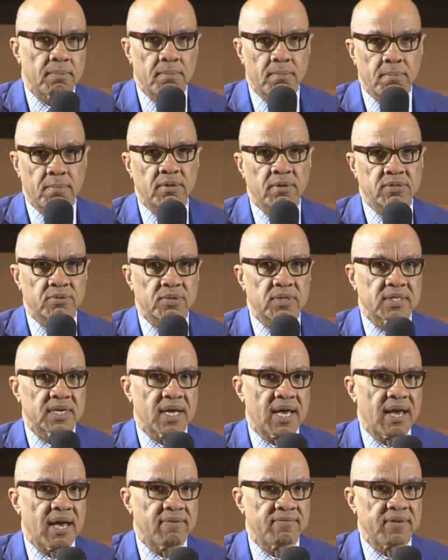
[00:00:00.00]
portrait to
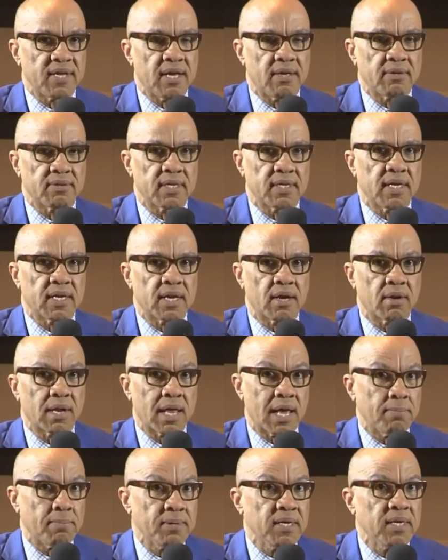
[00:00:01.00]
have down in our
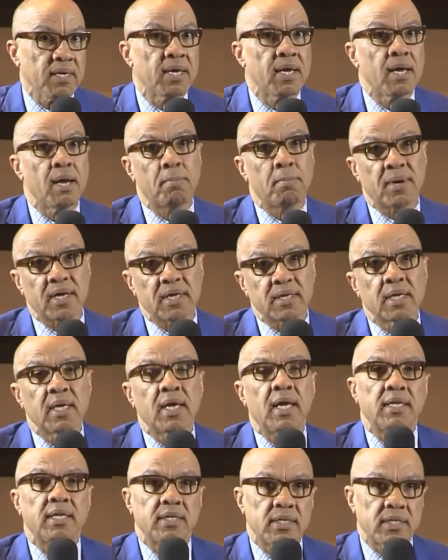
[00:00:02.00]
lobby. But
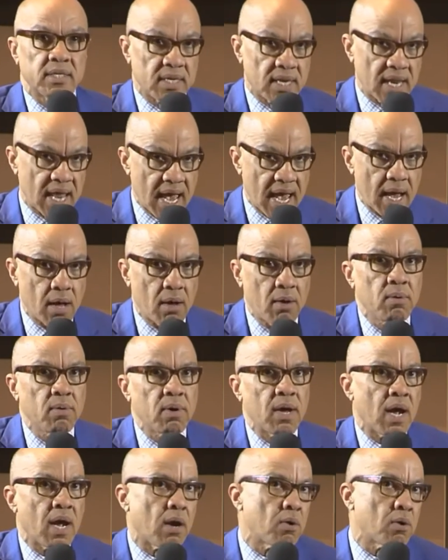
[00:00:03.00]
now
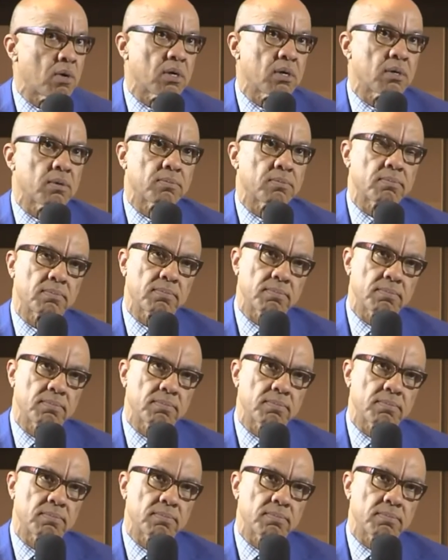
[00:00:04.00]
our